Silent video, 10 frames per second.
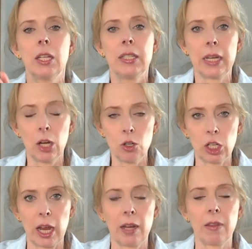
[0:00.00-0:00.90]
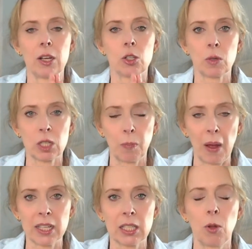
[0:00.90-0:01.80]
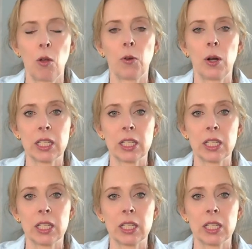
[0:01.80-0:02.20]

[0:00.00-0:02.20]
DOJ that is responsible for